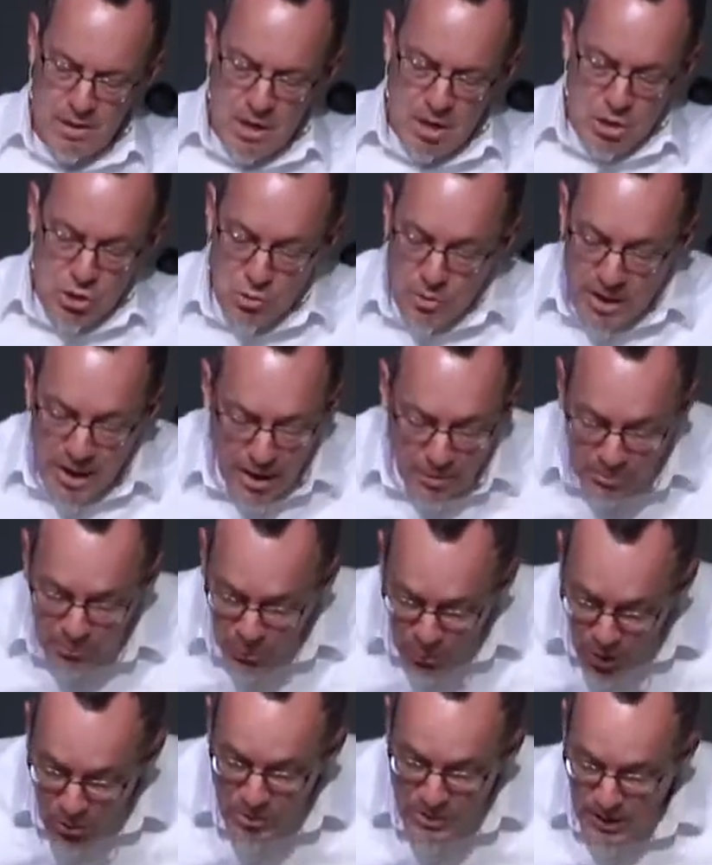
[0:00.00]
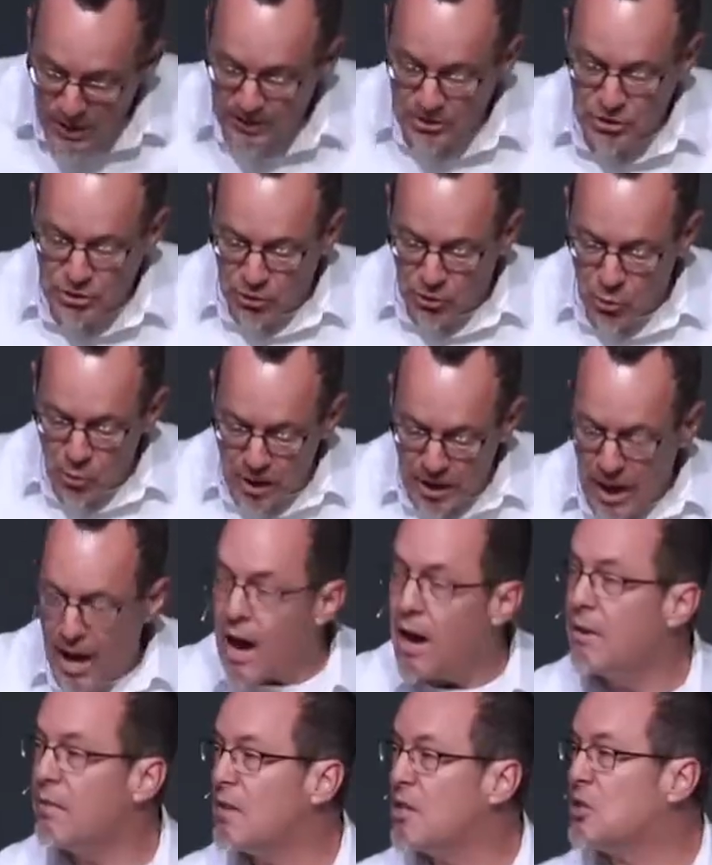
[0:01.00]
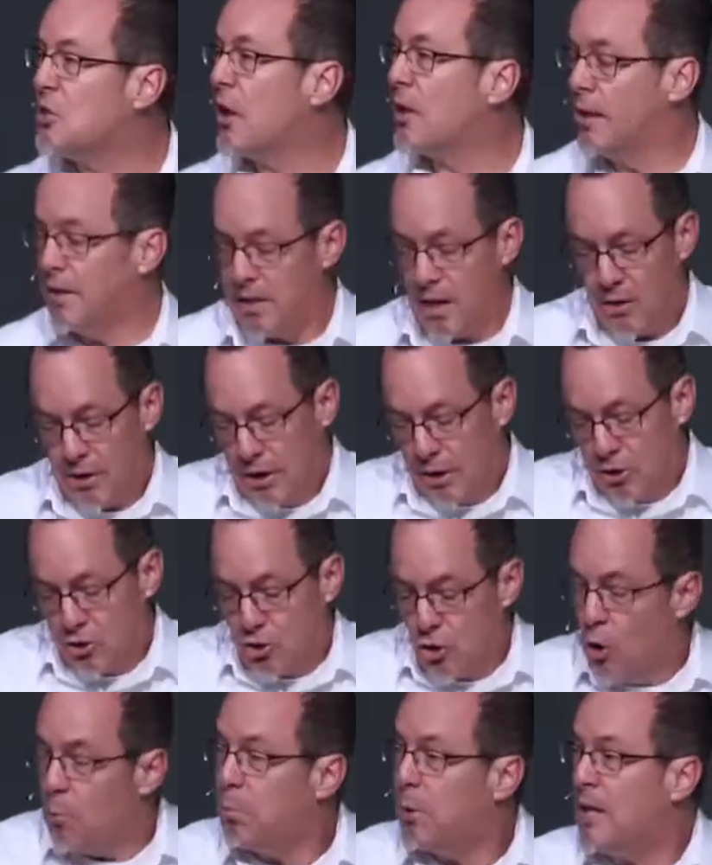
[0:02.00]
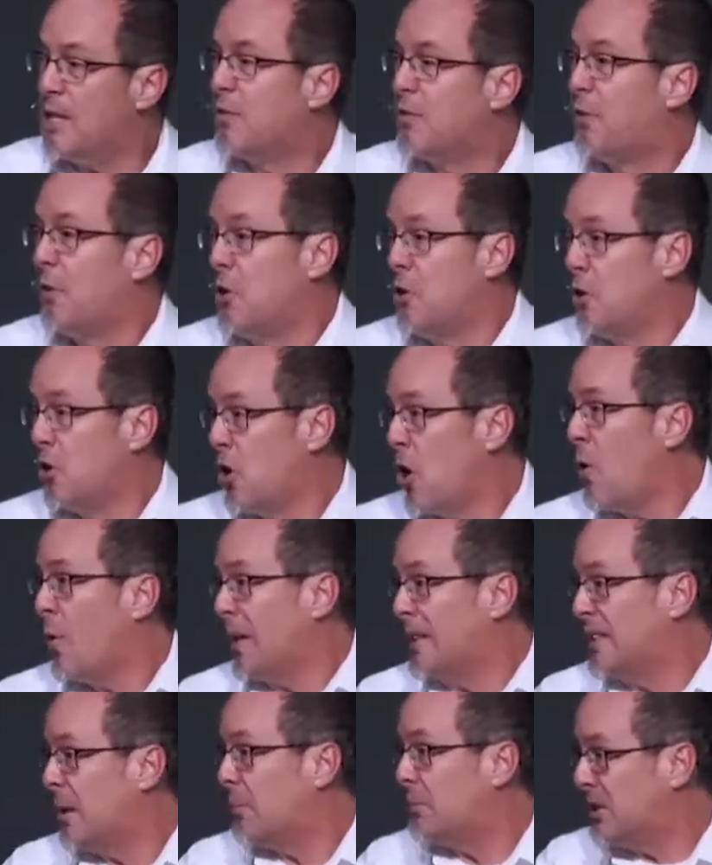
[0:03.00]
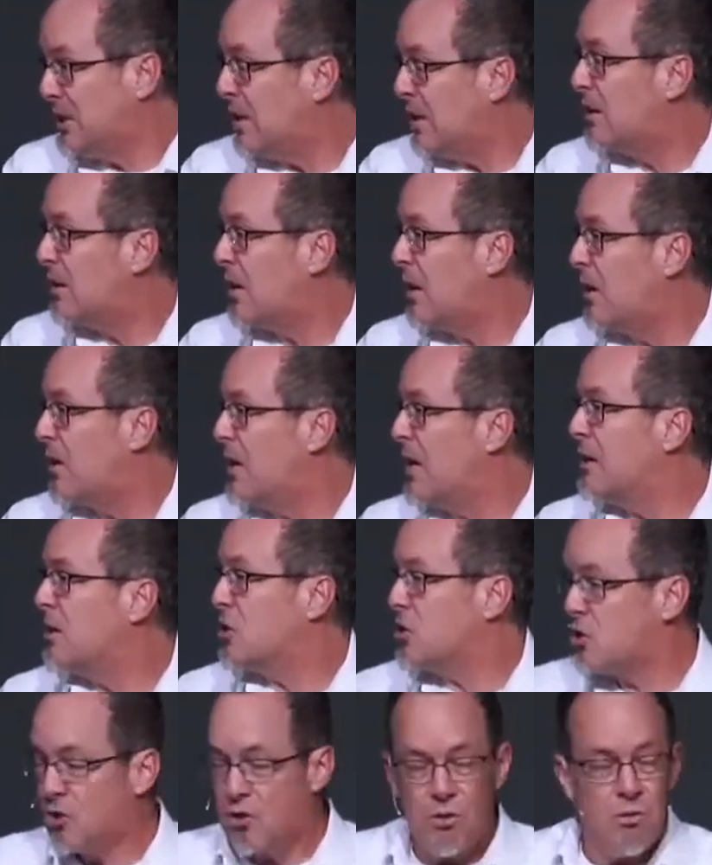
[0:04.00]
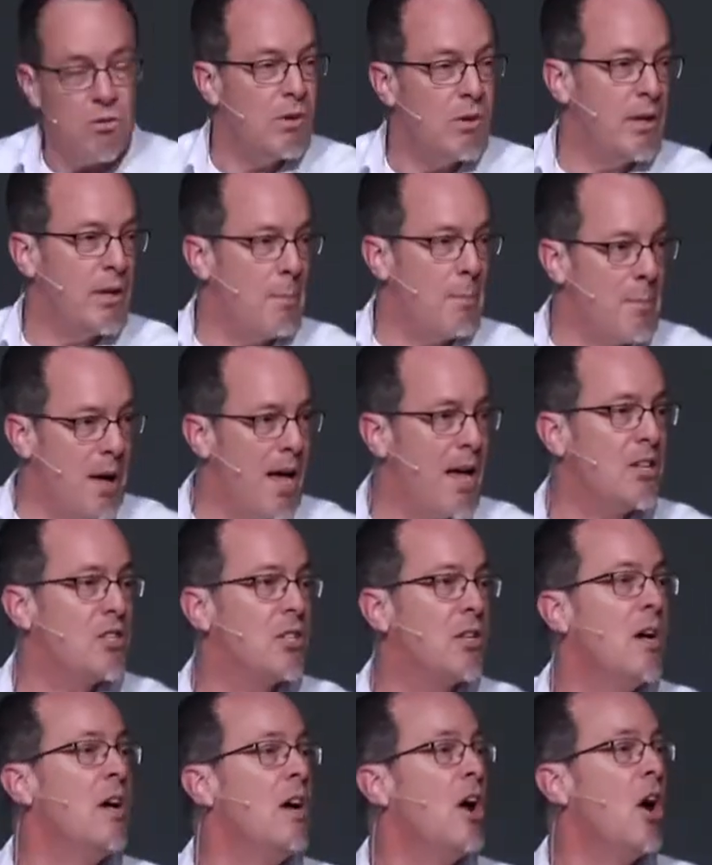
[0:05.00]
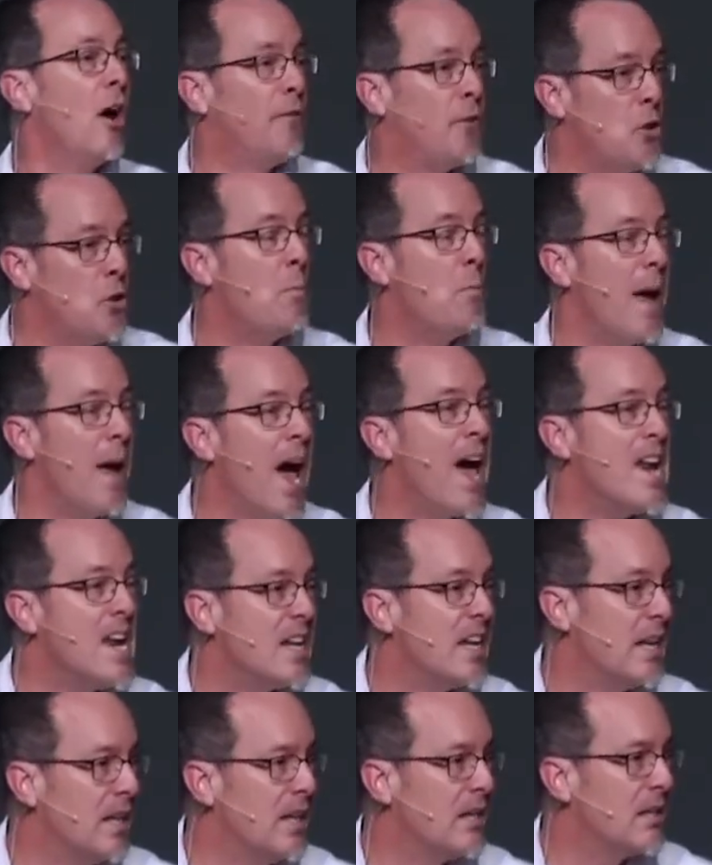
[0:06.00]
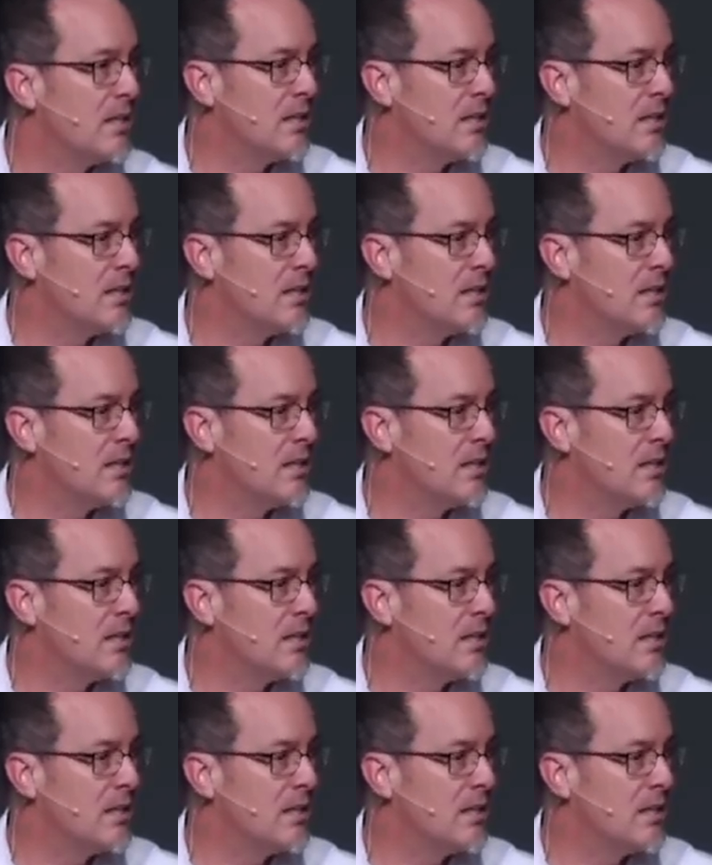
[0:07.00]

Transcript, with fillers: you can't protest your way out of the solidarity. There's no place for you to go except sit there in the stew and the mess of humanity.